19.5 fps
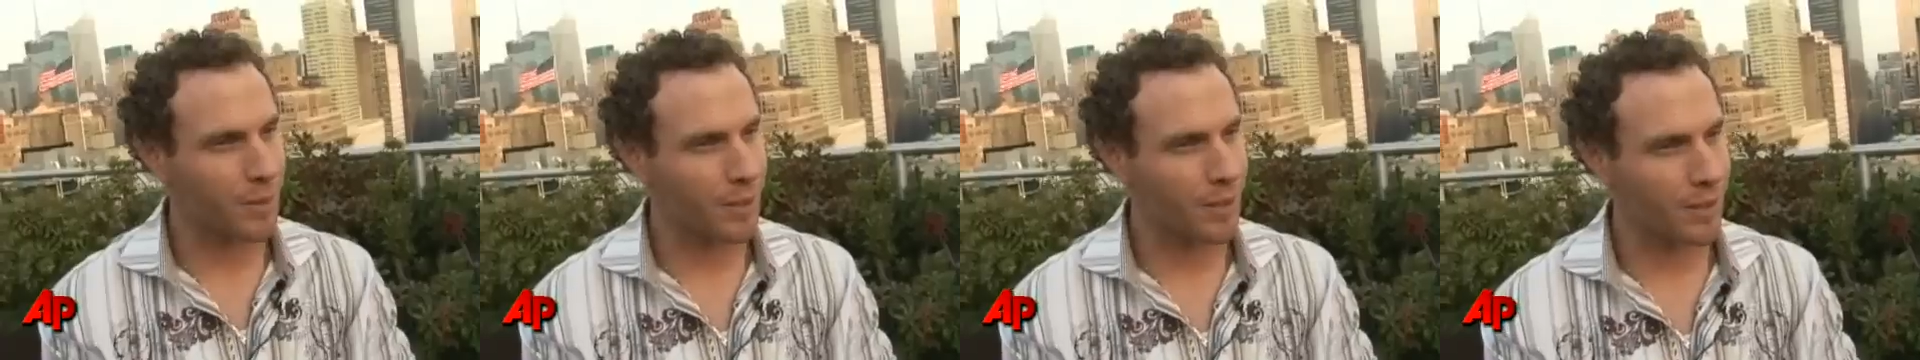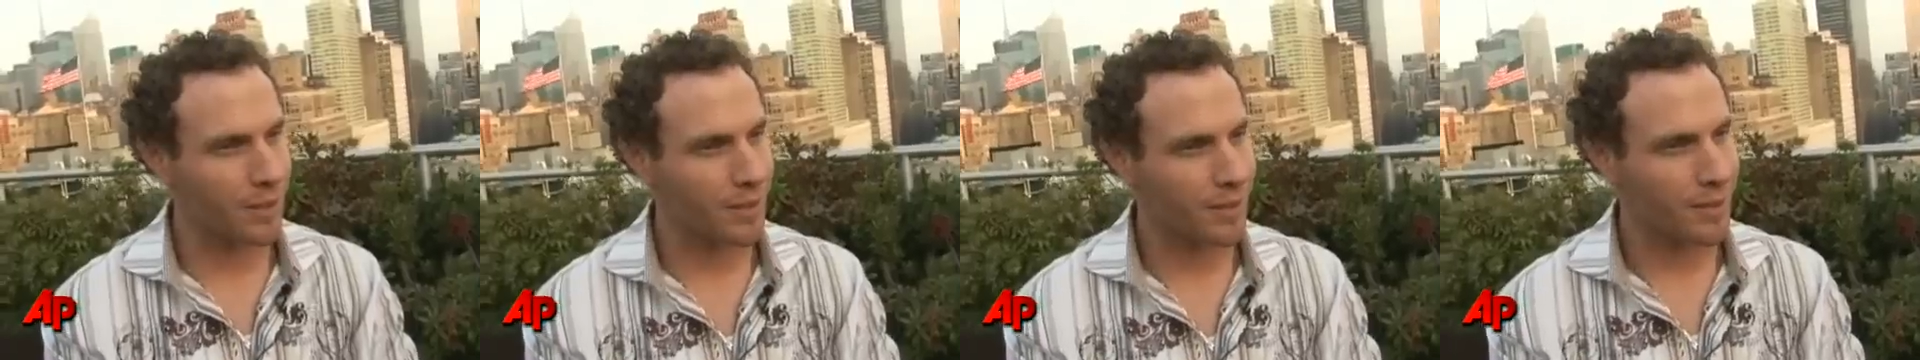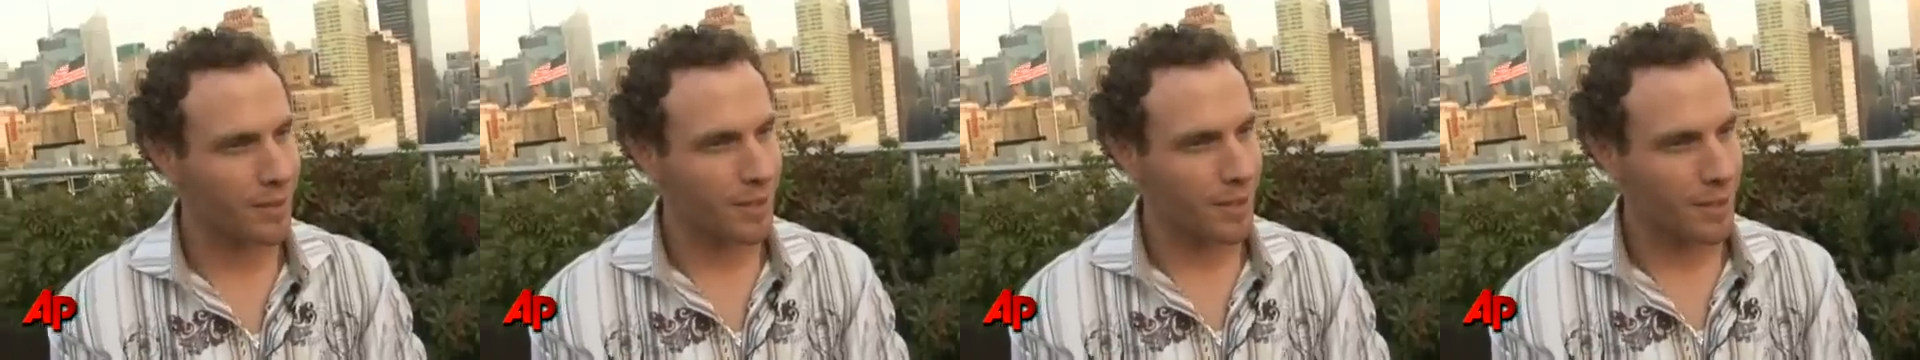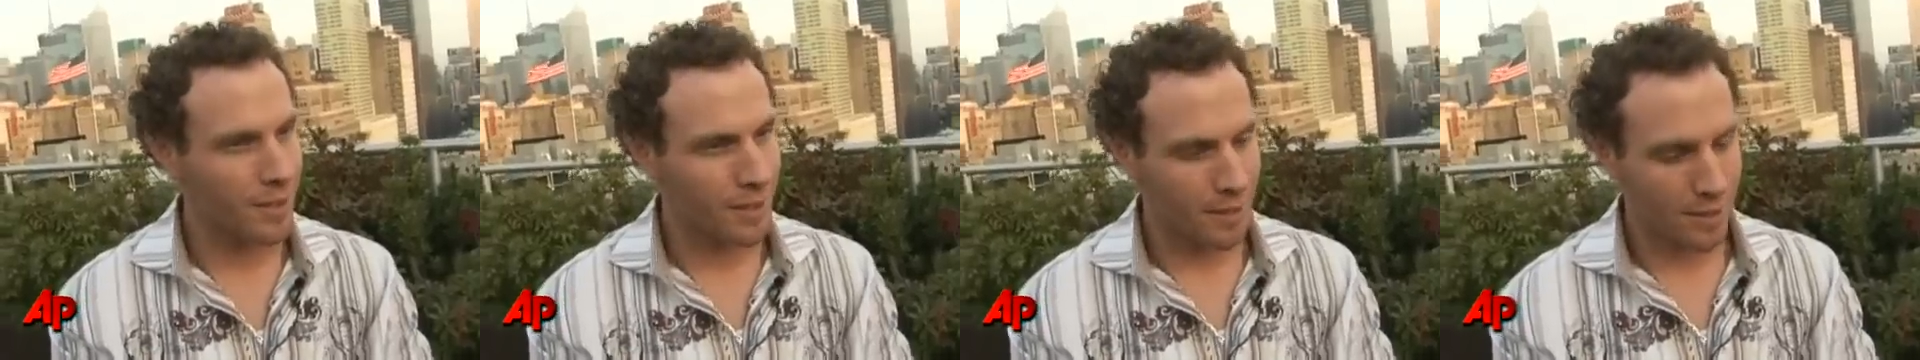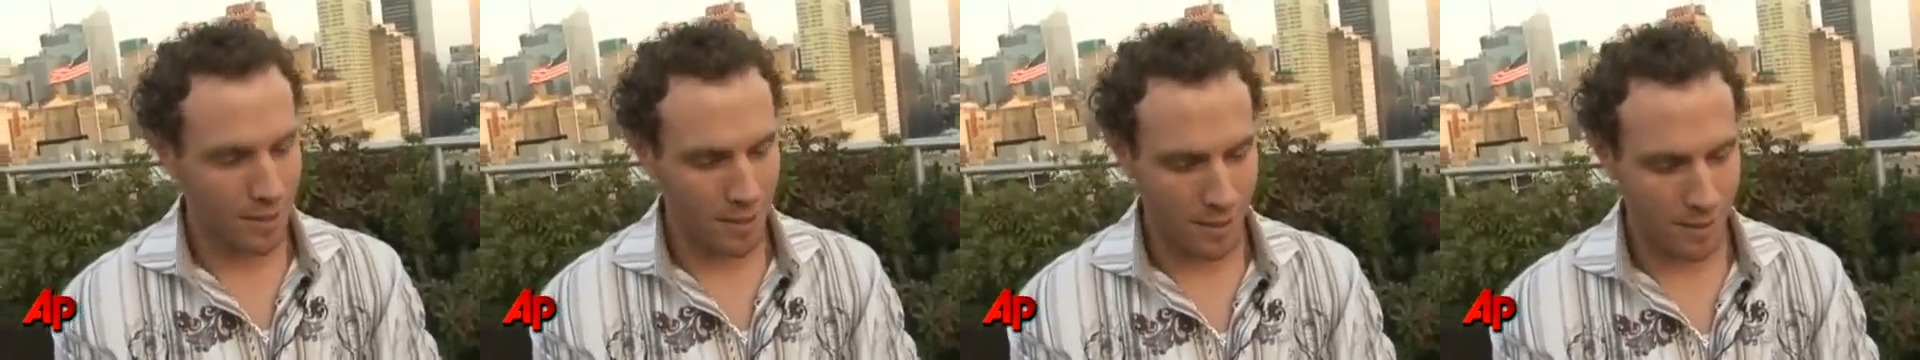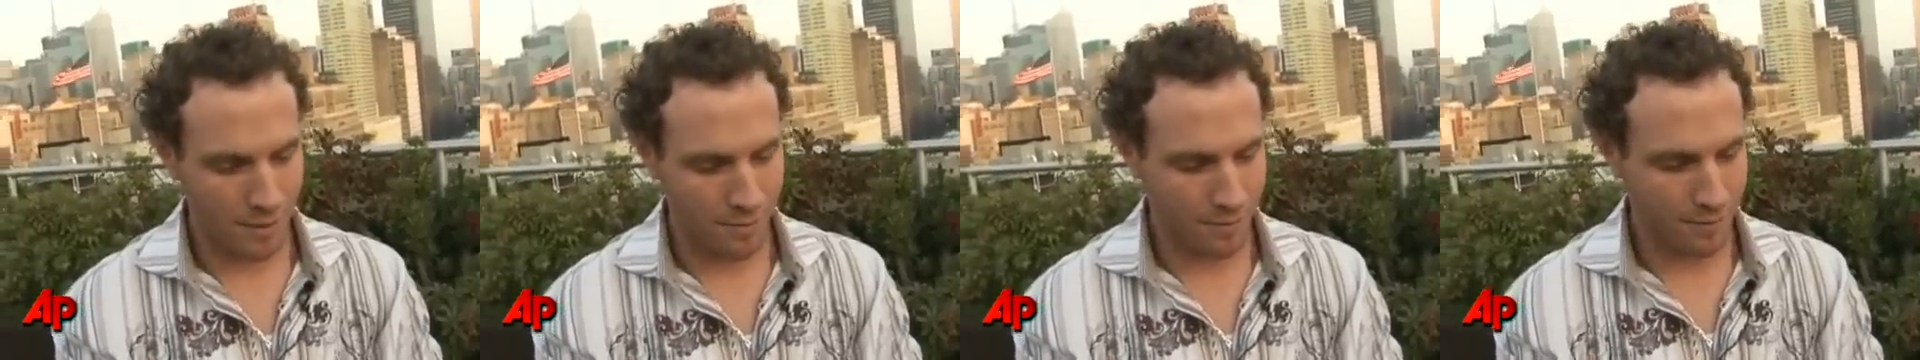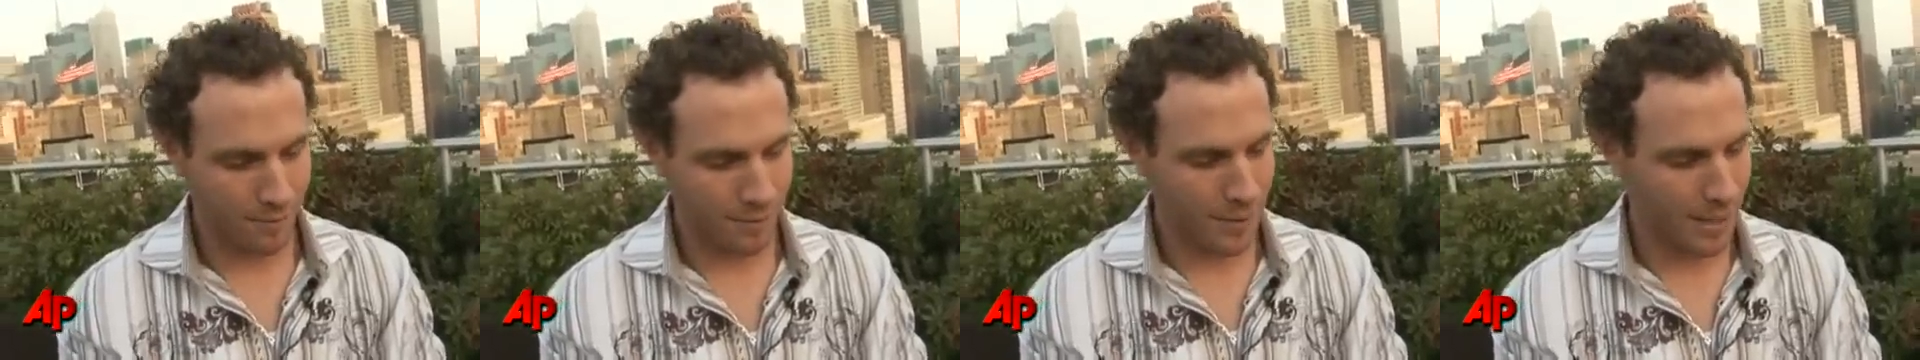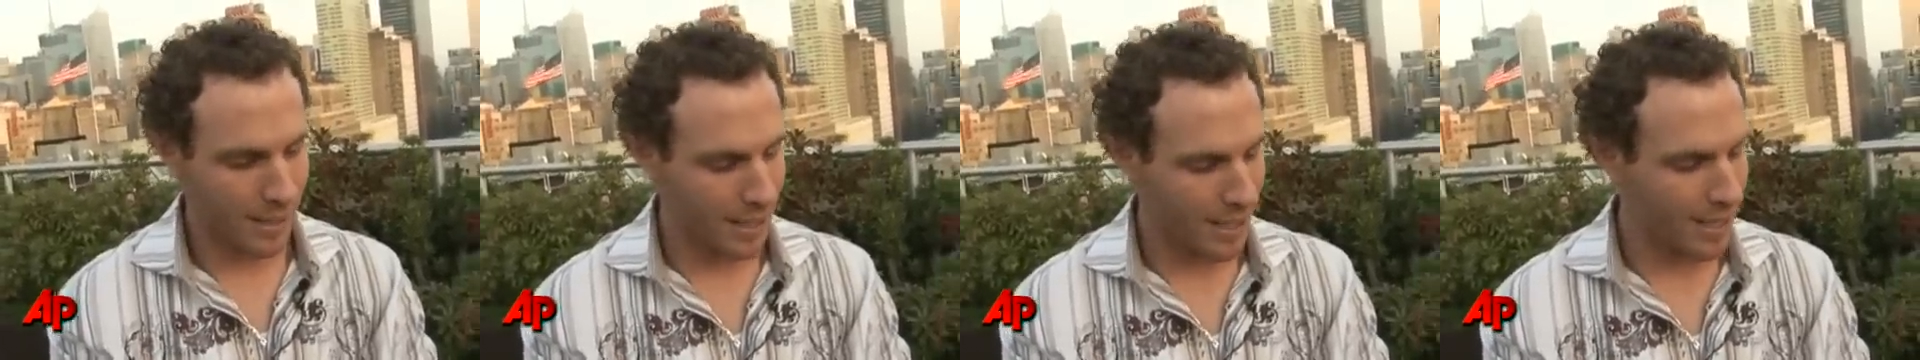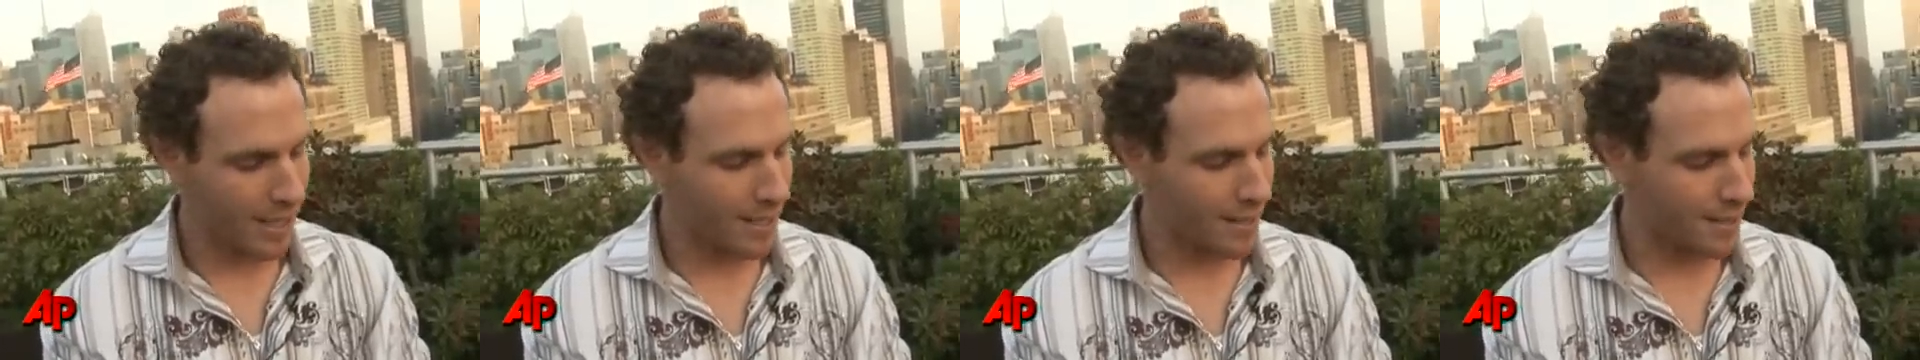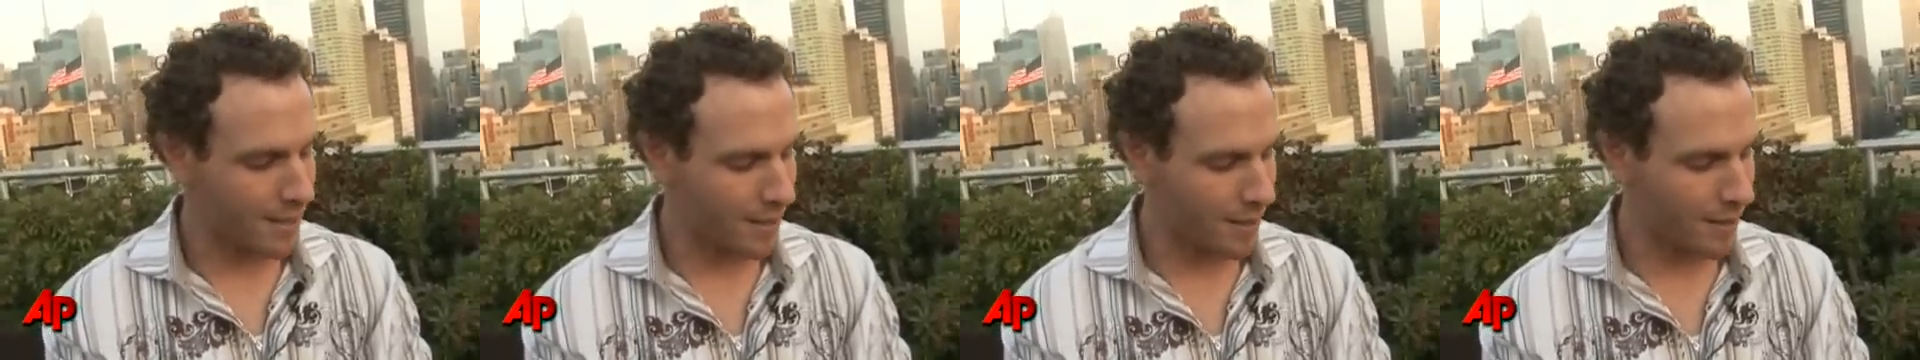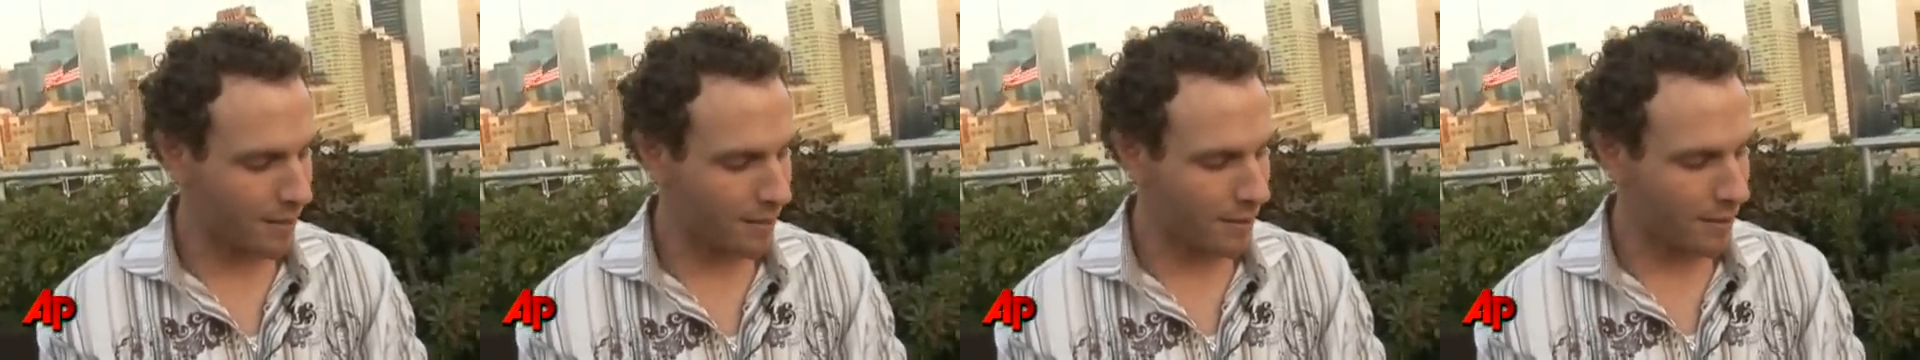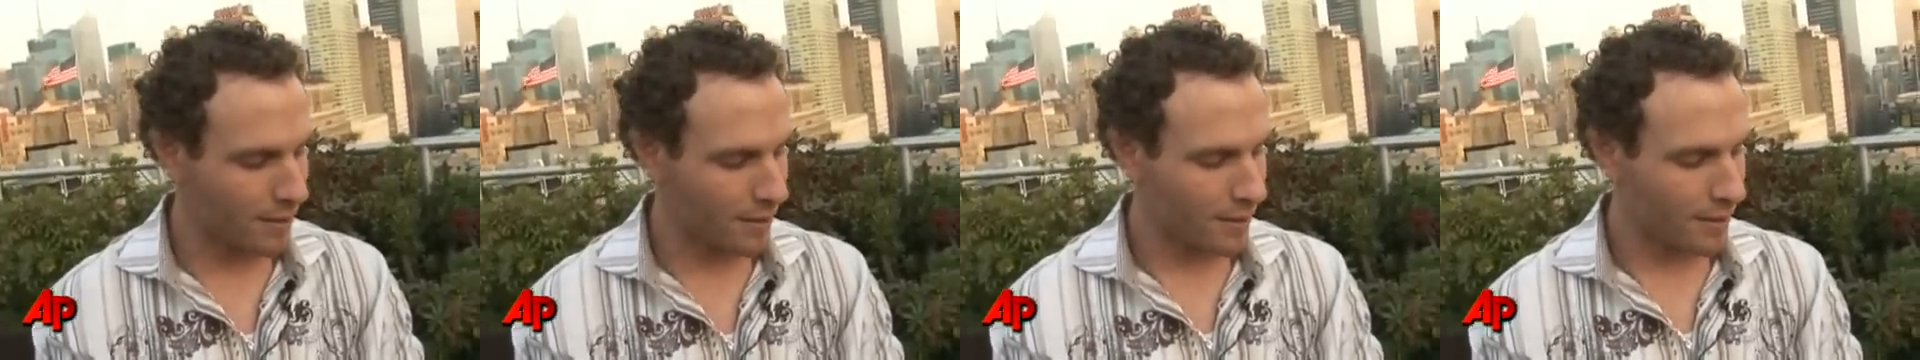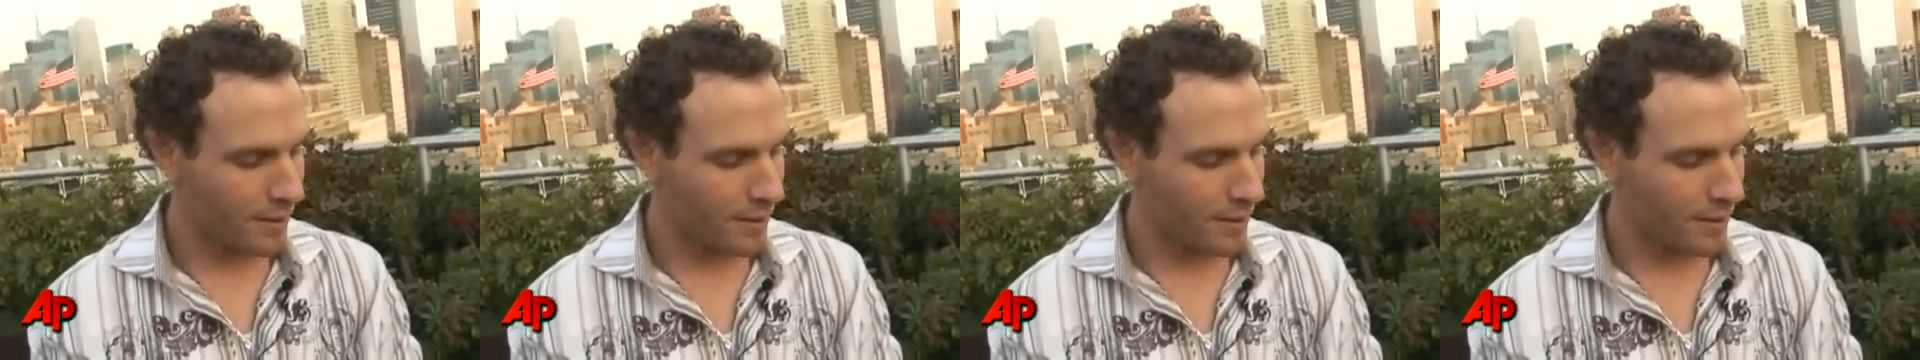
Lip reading: book, and like I said,